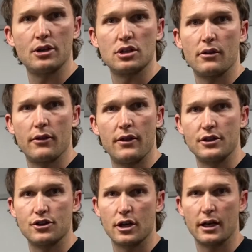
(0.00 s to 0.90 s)
all the
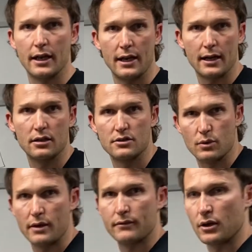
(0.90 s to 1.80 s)
things you're going to connect to
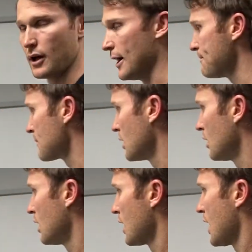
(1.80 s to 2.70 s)
Zwift, okay?
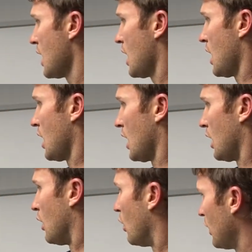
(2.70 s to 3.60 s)

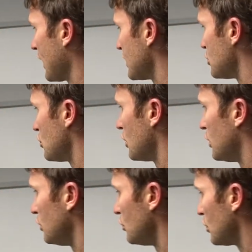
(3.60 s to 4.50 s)
Well, I guess you
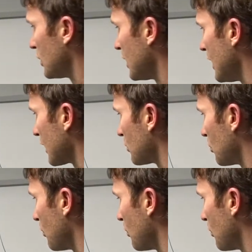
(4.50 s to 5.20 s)
could connect. We'll